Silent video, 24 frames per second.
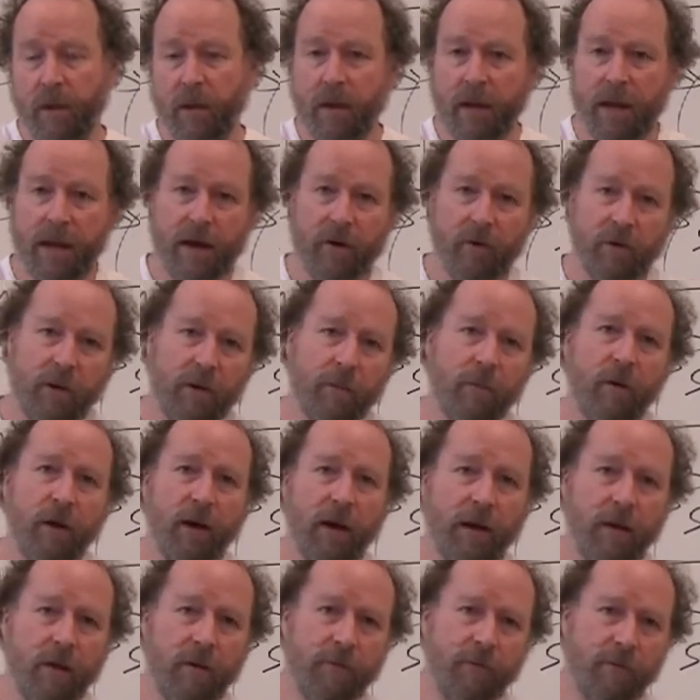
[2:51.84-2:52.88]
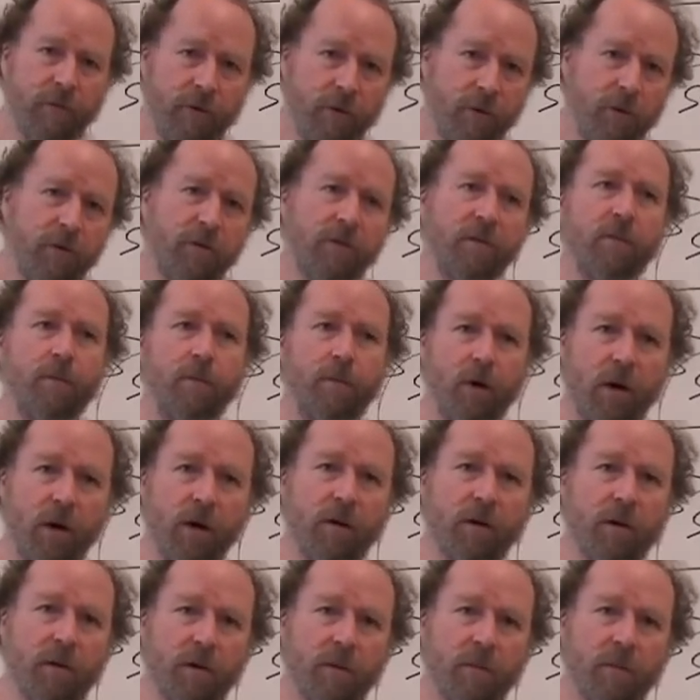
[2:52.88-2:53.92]
Now, in my first
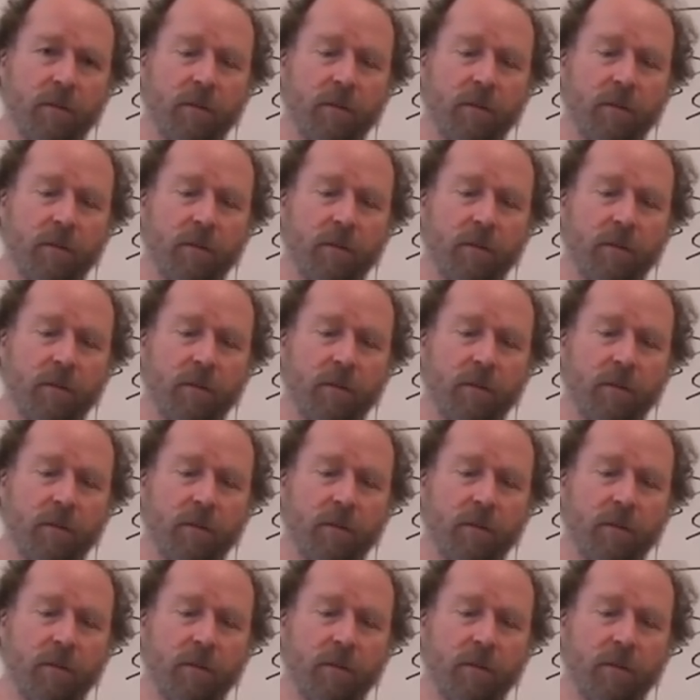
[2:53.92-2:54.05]
book,